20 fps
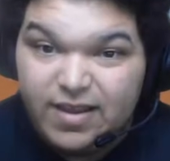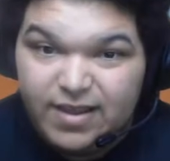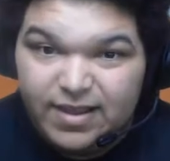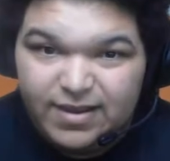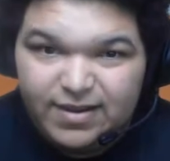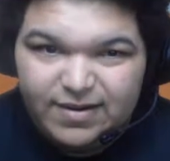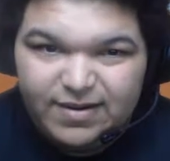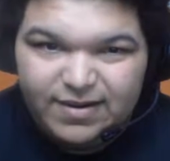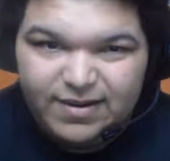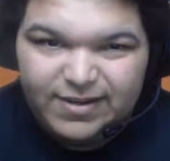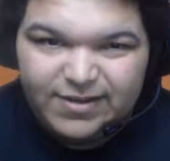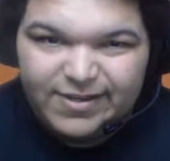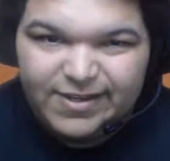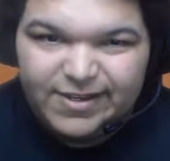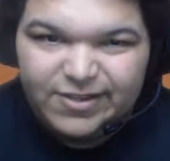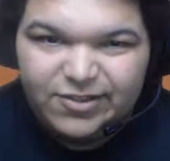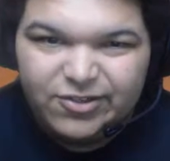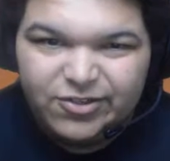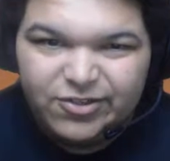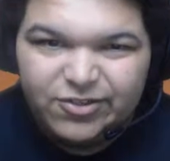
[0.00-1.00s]
cut, because I
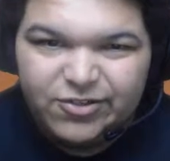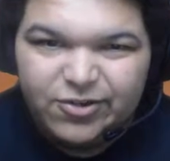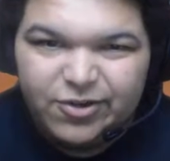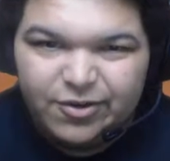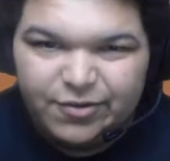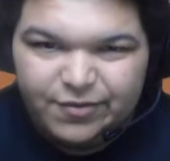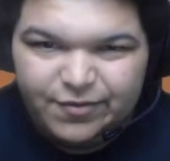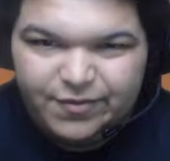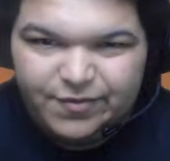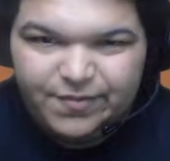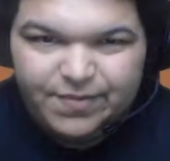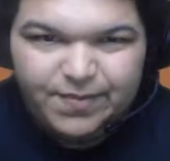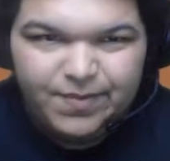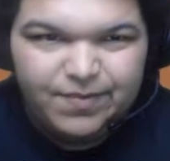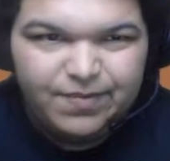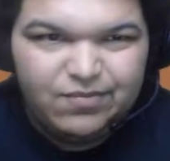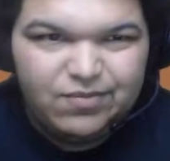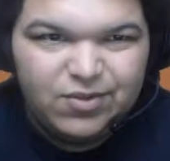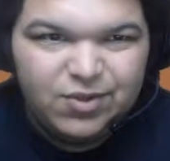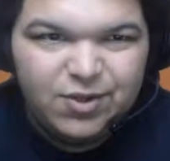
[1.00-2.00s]
can just surf.
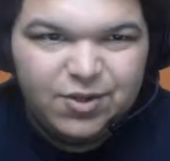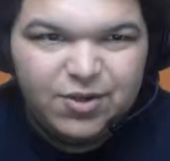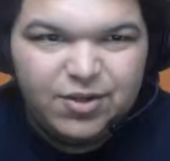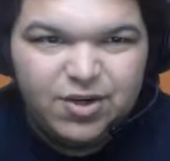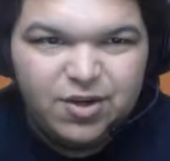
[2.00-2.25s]
So